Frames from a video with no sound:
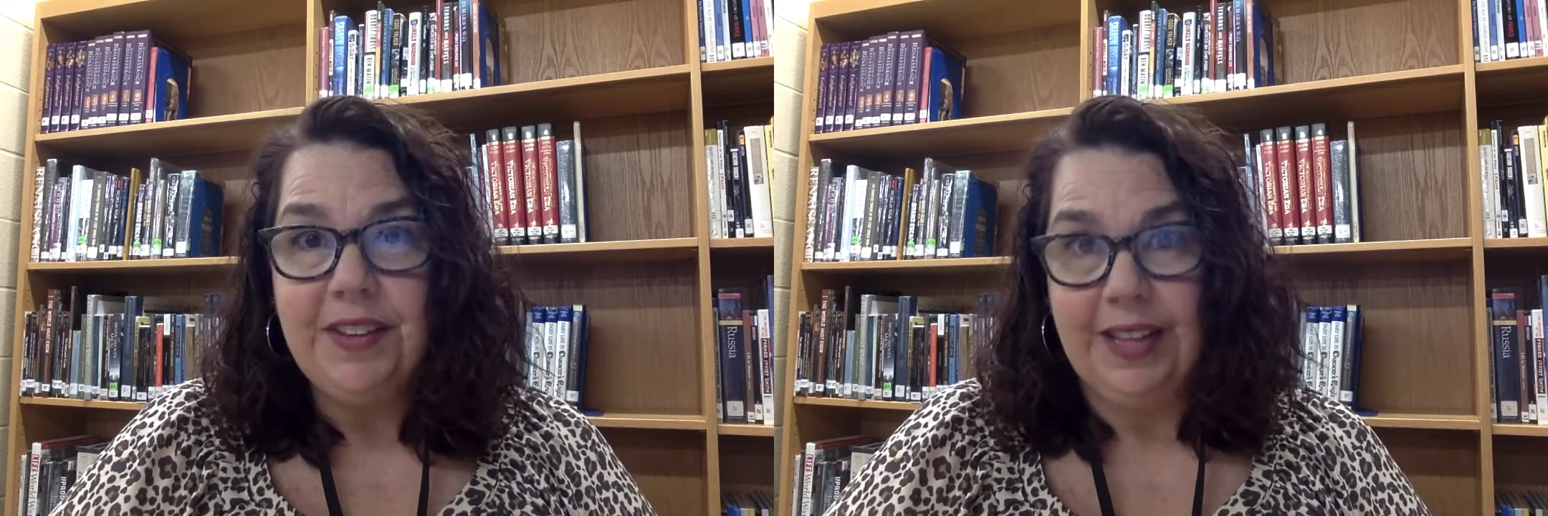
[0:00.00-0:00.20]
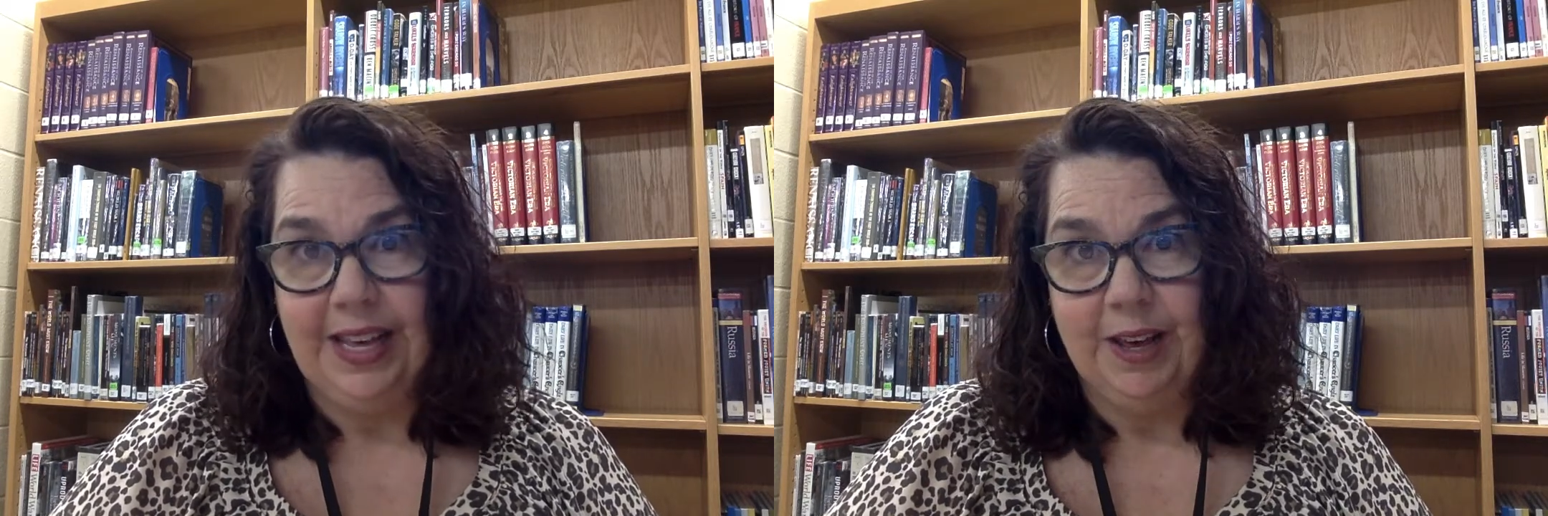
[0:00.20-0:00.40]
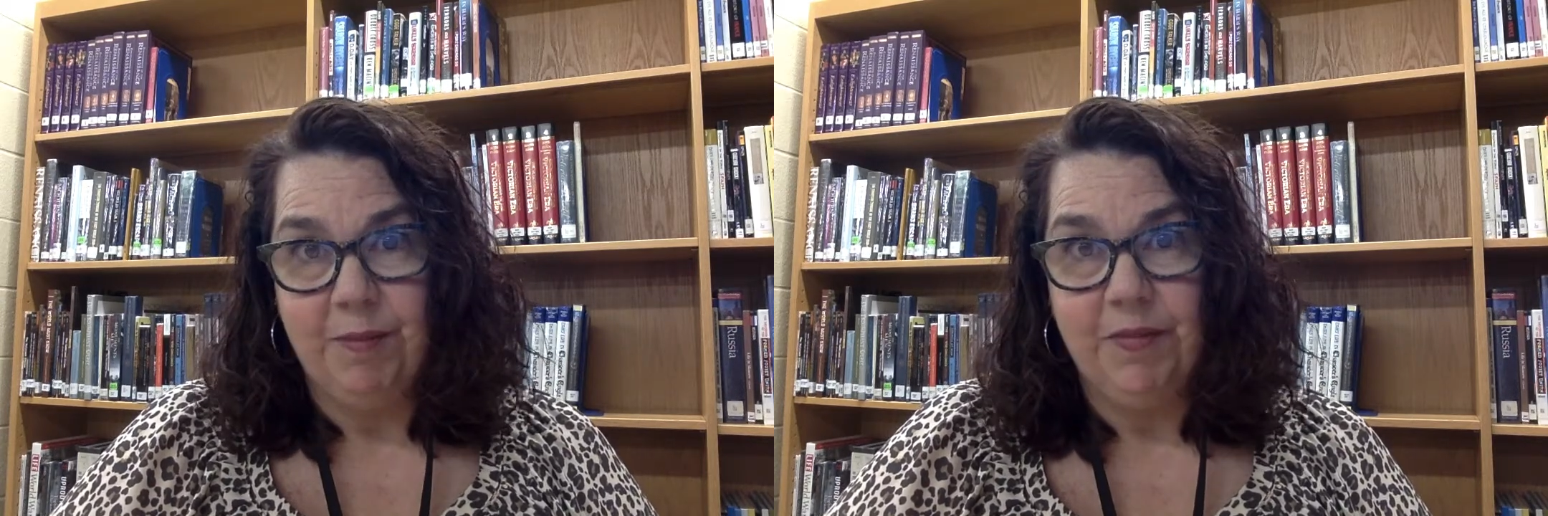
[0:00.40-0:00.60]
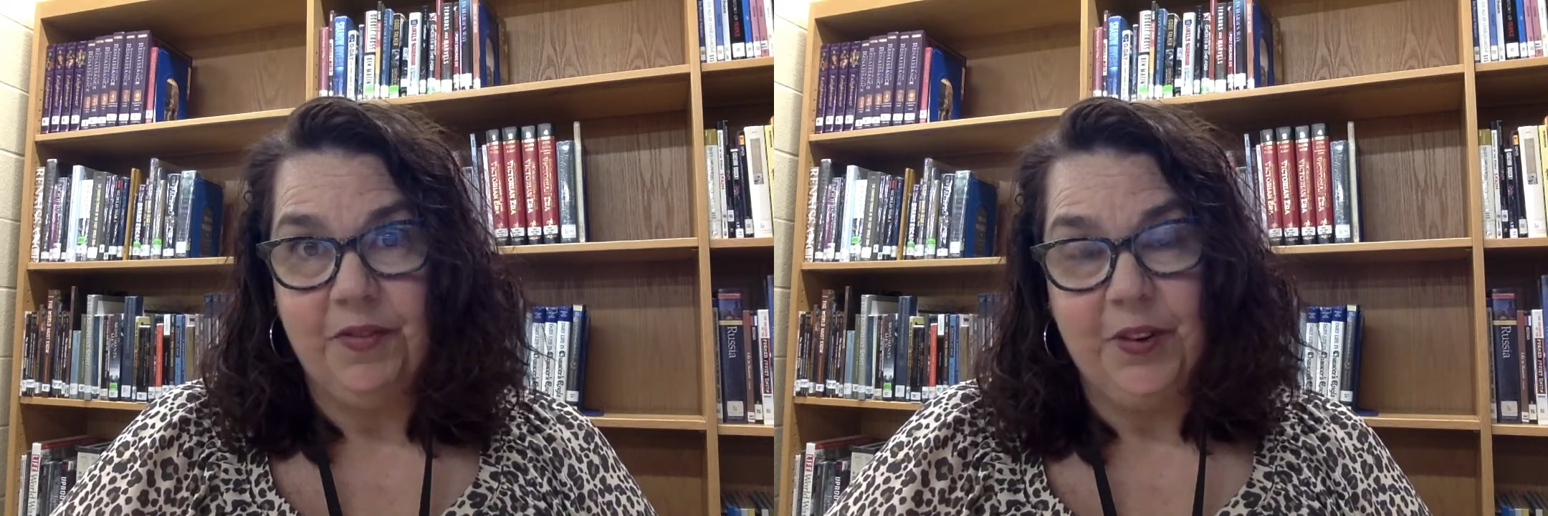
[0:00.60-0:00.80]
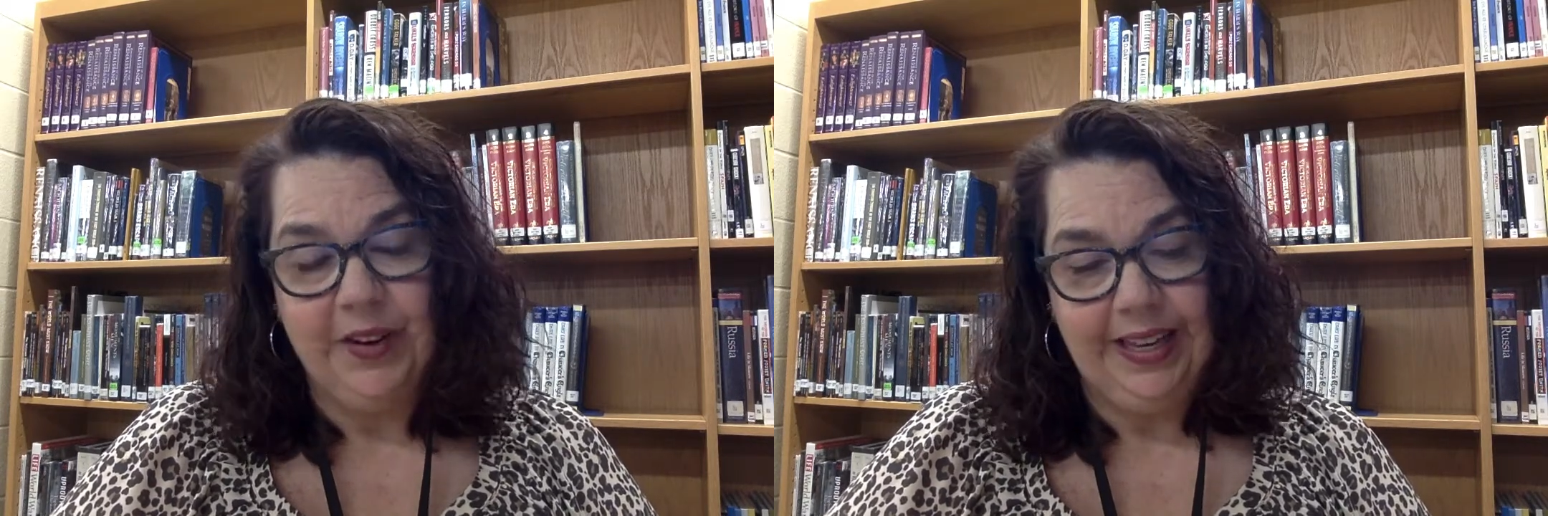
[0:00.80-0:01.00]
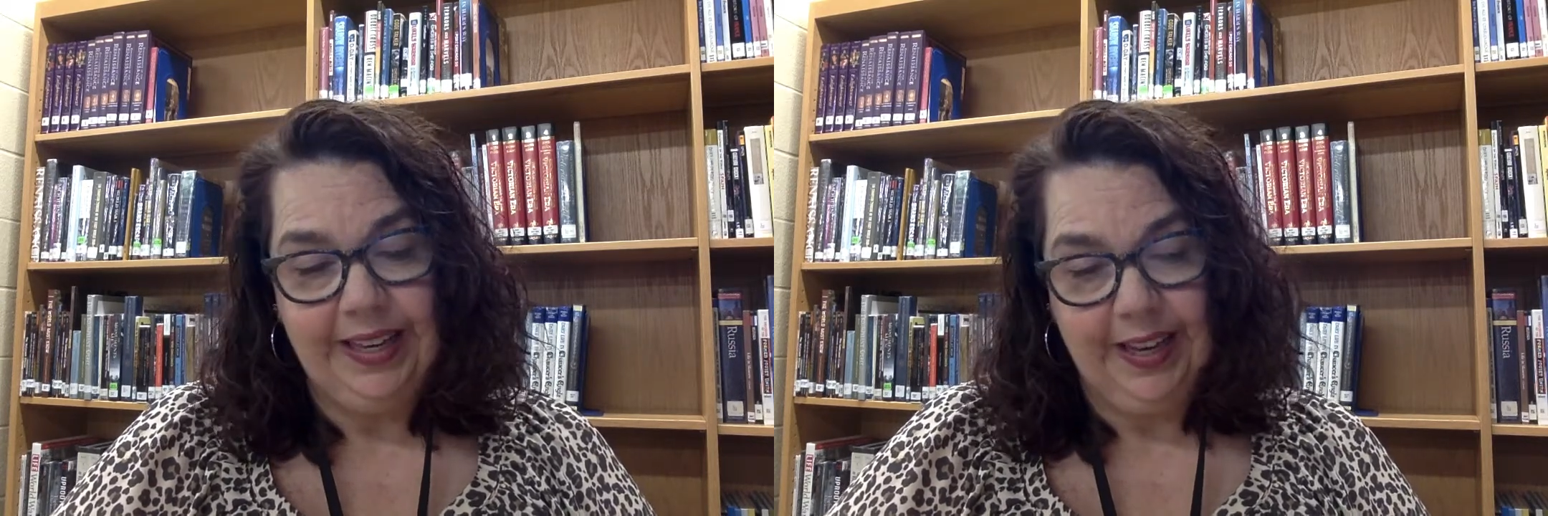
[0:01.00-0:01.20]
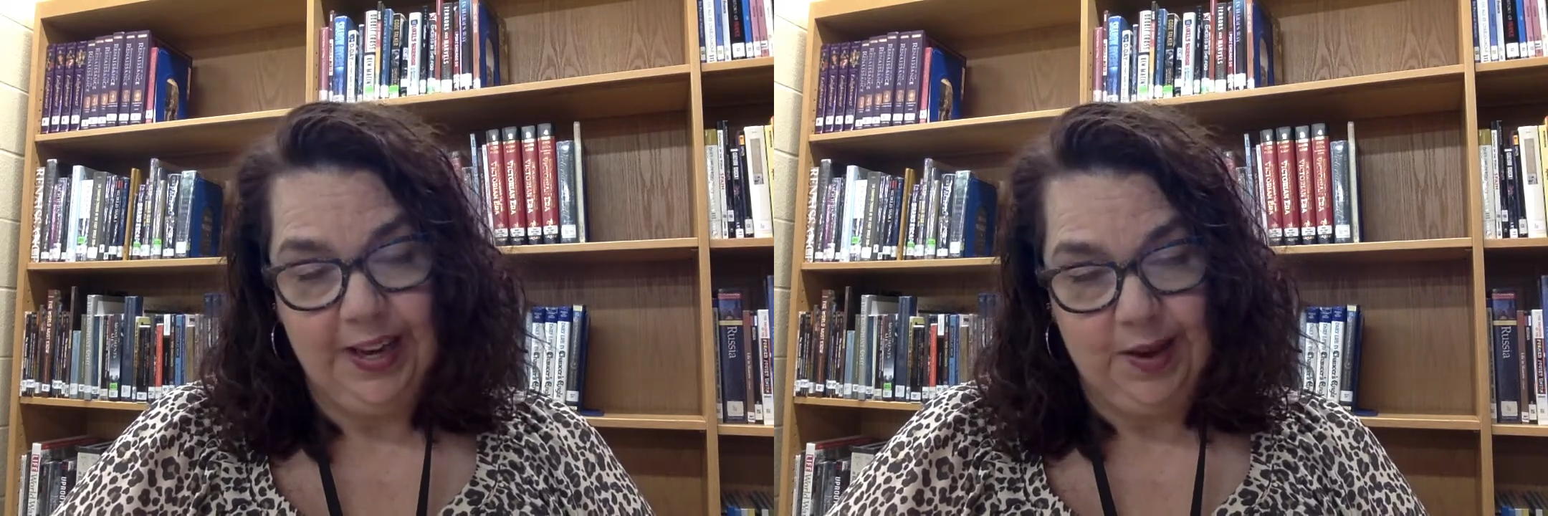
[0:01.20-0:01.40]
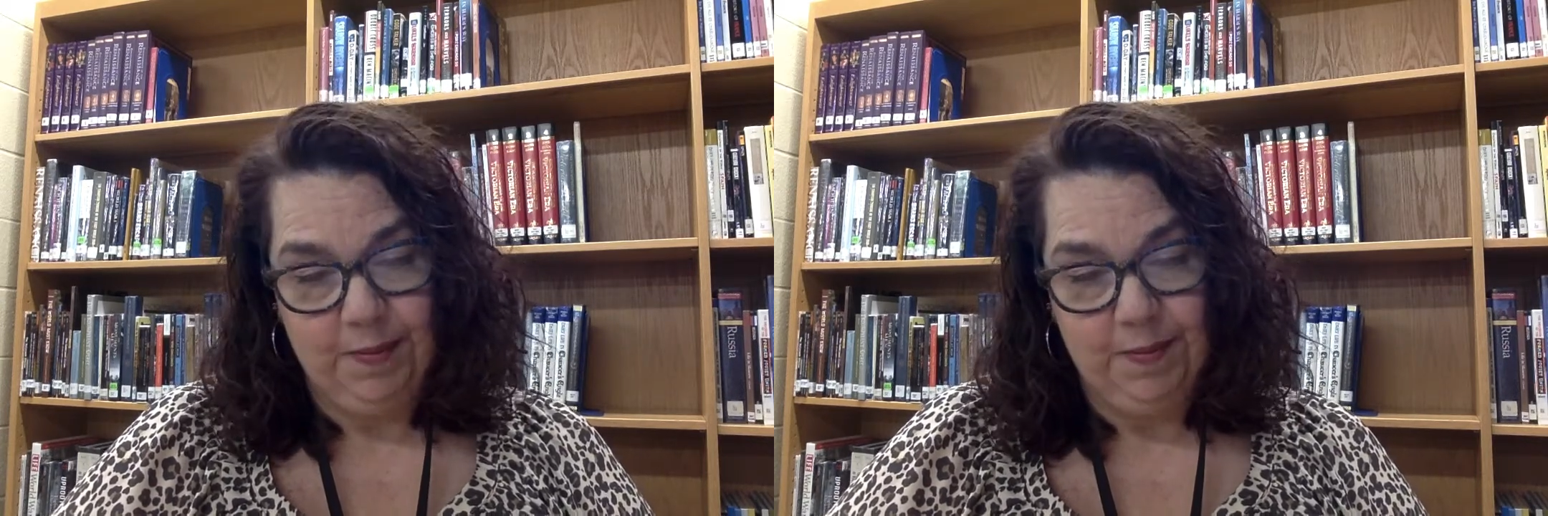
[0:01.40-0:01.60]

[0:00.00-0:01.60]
them for him,